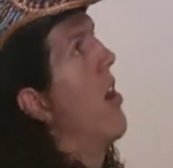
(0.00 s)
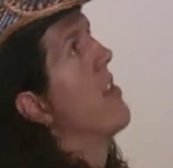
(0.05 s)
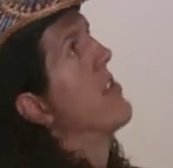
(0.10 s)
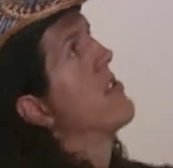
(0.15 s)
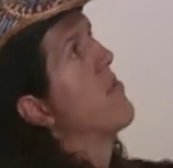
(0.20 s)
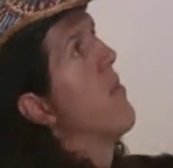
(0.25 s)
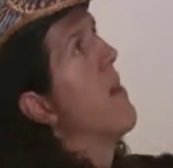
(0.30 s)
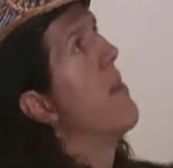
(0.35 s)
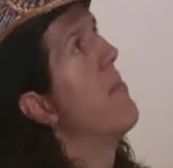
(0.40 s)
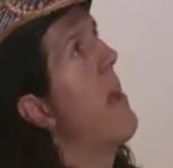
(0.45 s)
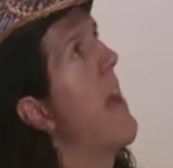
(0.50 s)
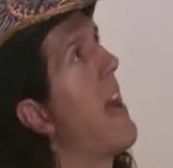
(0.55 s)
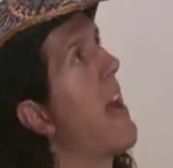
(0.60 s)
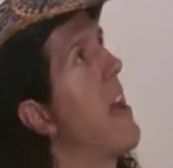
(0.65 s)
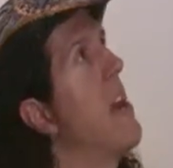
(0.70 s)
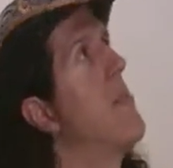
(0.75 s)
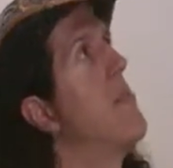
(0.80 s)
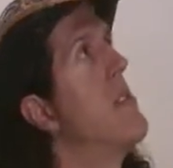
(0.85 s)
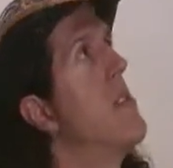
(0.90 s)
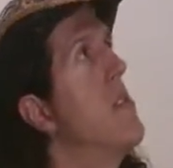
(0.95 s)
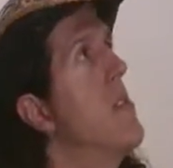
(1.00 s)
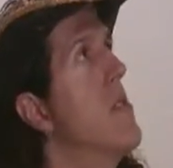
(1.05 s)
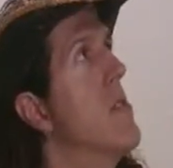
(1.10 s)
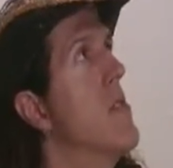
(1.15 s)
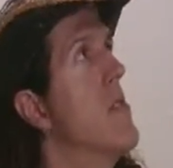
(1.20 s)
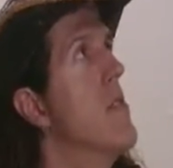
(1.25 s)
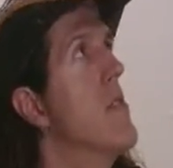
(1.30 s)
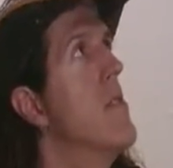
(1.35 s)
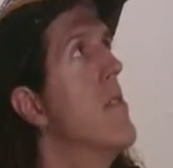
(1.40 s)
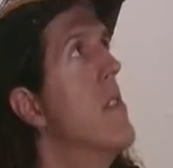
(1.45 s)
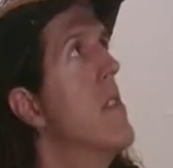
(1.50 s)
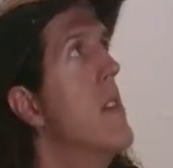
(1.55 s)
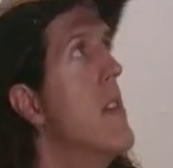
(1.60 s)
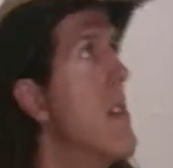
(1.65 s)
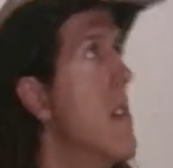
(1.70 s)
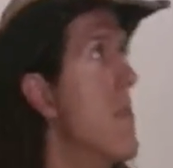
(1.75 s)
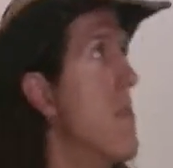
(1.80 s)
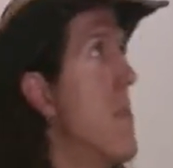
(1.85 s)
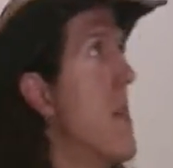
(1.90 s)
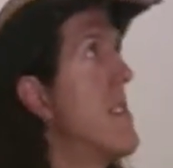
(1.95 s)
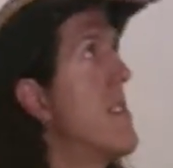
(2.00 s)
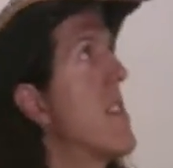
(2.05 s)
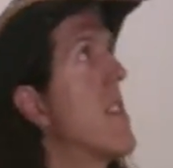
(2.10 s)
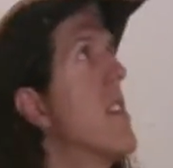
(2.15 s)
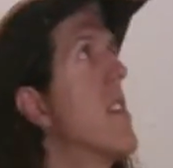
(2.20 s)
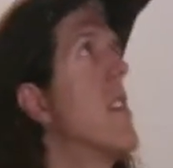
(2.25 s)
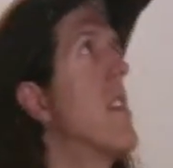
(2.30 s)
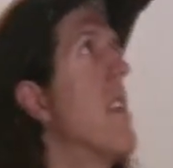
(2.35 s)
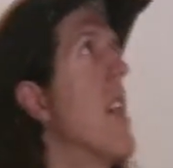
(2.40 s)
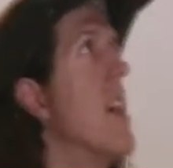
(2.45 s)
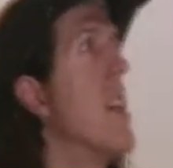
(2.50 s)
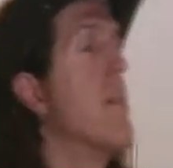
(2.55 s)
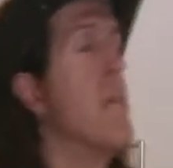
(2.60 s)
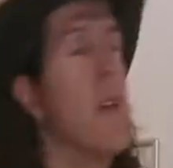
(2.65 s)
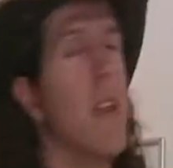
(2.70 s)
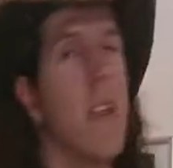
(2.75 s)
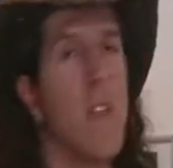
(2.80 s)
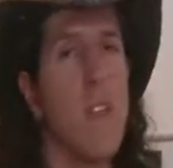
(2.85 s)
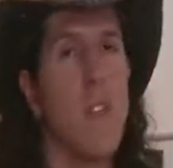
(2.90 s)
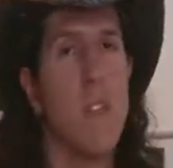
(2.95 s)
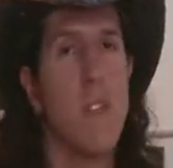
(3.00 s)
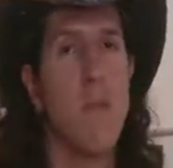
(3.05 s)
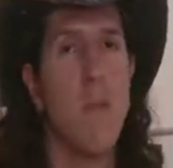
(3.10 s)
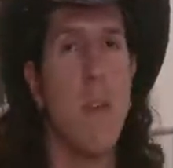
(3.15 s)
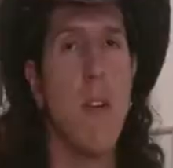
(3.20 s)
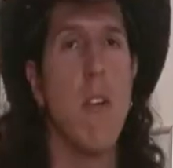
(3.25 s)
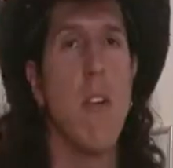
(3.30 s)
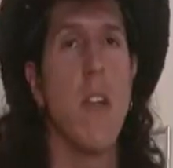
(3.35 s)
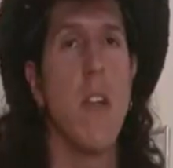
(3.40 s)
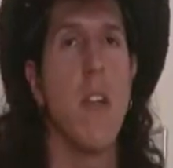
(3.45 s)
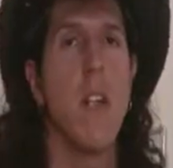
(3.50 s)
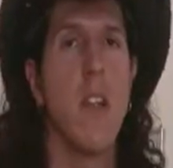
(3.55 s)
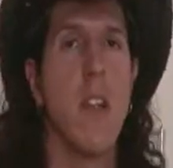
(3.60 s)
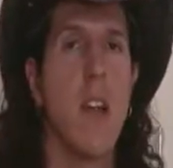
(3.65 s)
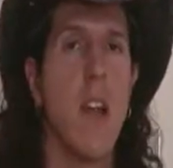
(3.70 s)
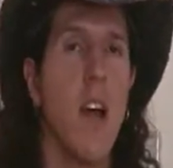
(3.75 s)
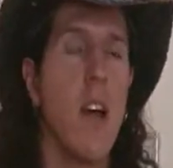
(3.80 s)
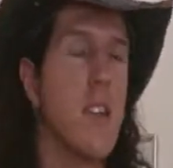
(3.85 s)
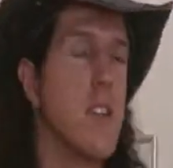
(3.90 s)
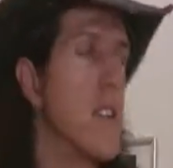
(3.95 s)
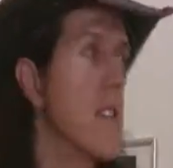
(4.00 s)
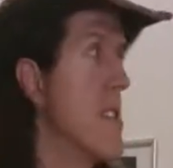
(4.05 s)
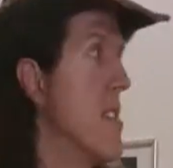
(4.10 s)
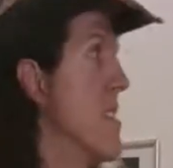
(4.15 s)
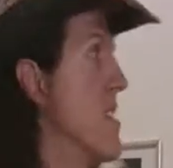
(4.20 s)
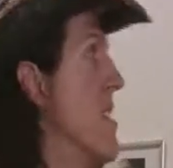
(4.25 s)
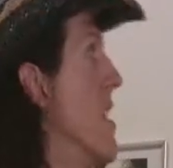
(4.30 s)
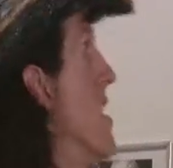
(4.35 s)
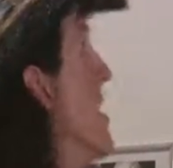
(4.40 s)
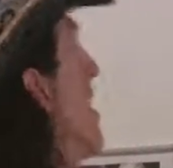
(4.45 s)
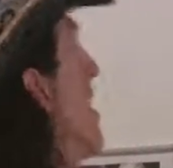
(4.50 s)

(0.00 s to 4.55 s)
its way back up to basically enlightenment or spirit and consciousness.